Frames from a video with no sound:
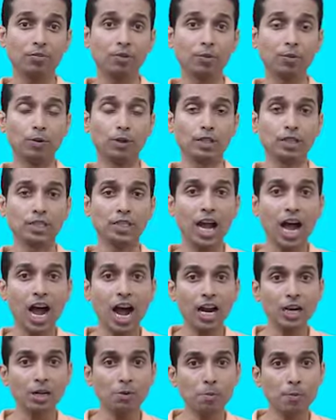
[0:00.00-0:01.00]
we will
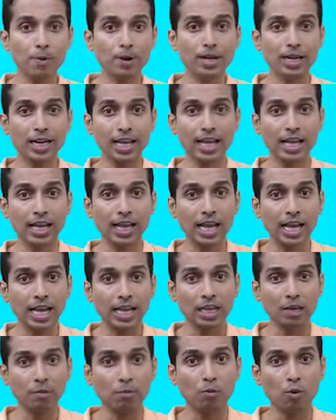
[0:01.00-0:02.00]
start building
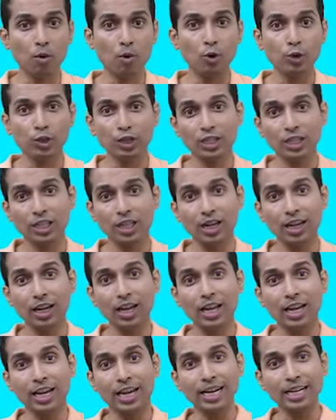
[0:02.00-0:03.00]

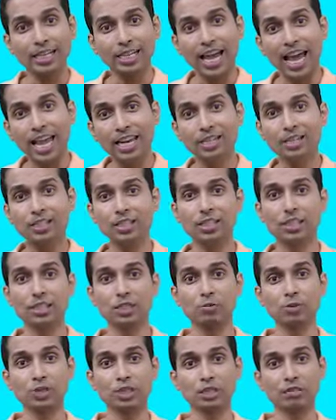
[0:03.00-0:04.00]
emotional
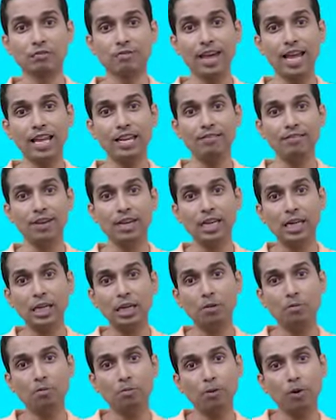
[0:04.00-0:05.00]
intelligence, which is very,
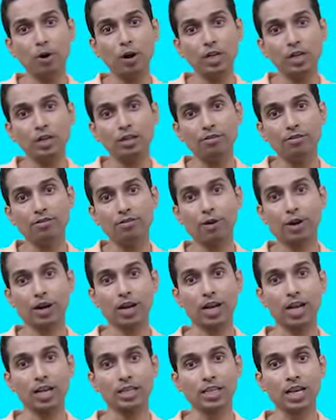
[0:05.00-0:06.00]
very important for
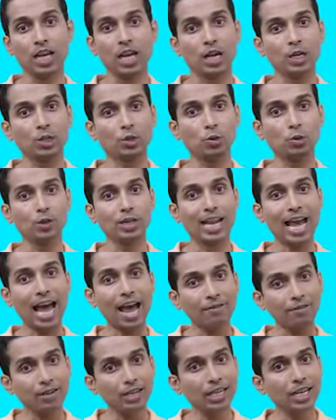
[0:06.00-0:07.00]
us to
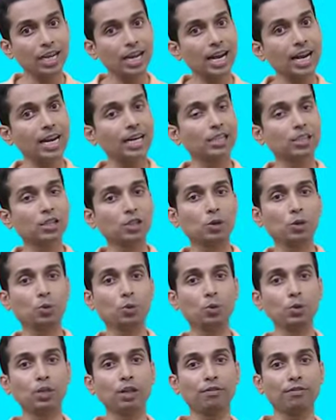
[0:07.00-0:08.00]
navigate
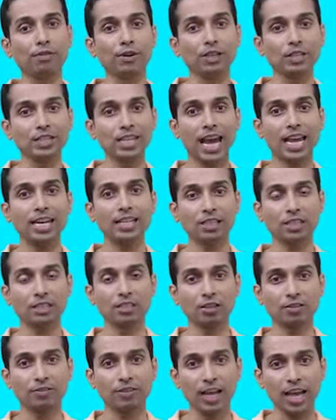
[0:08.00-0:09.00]
through different
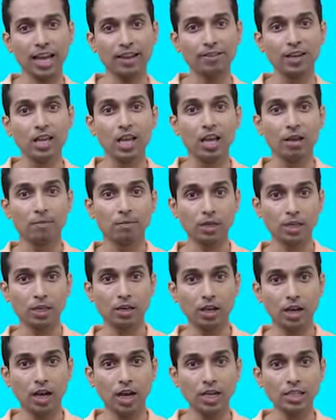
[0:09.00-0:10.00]
challenges of life,
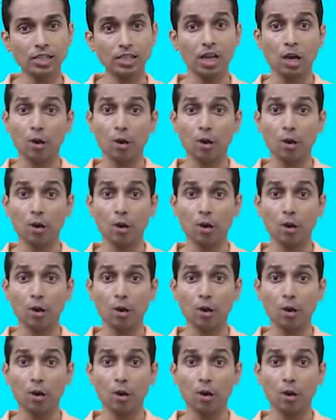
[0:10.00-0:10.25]
because